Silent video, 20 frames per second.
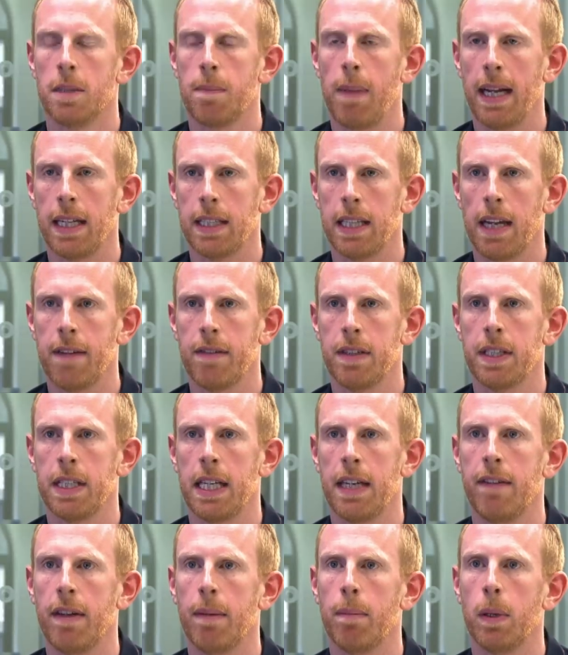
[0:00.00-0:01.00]
with. Specsavers
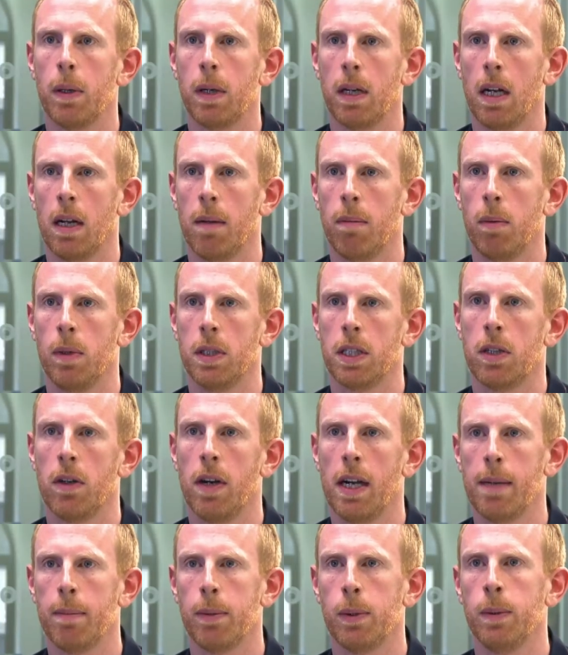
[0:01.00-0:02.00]
T V Book Club was
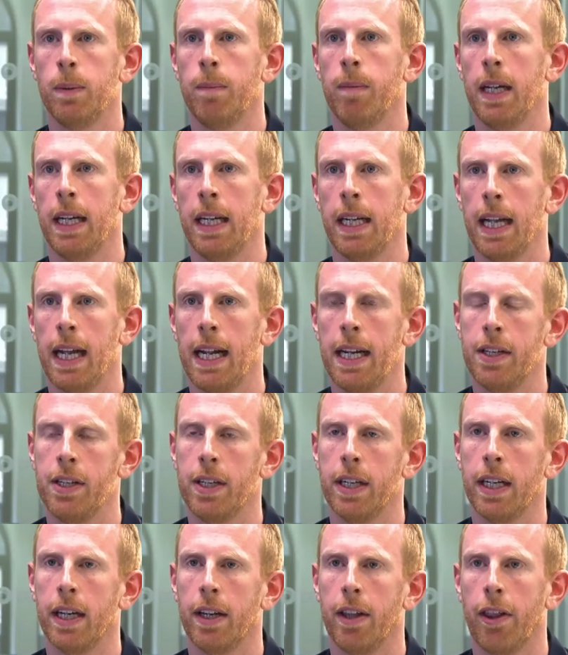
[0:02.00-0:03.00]
credible,
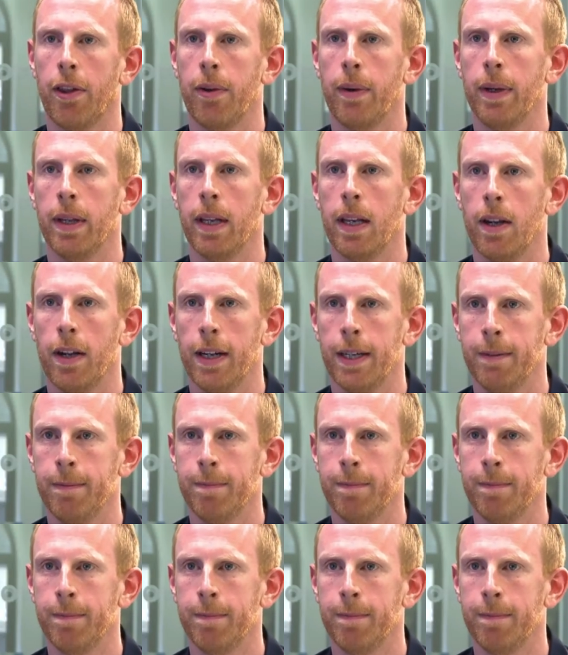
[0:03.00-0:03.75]
engaging and through the line.